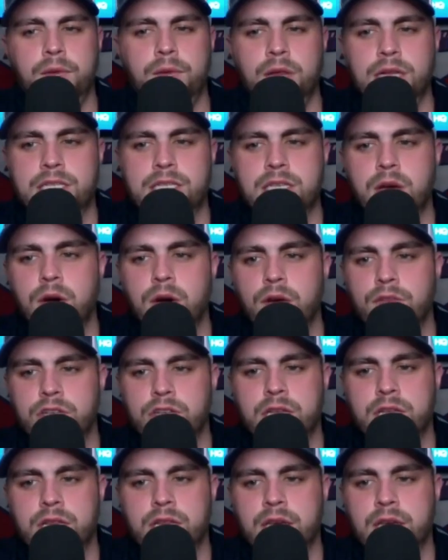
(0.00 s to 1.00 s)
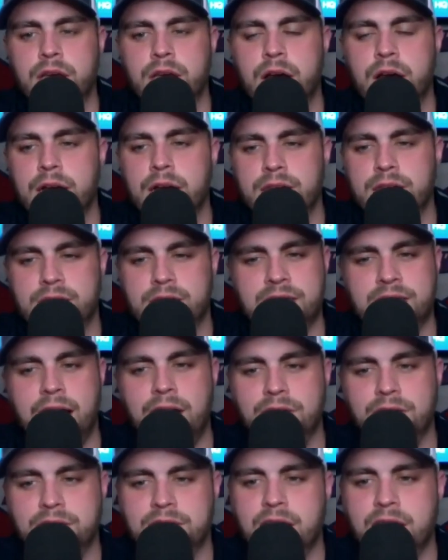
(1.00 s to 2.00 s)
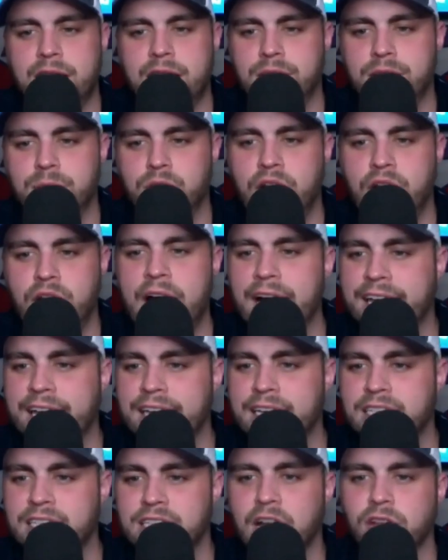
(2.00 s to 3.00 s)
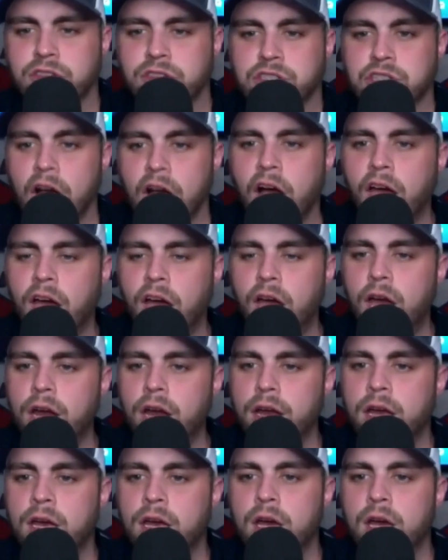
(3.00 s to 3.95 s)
well, let's go over to the south side of the bracket, south side,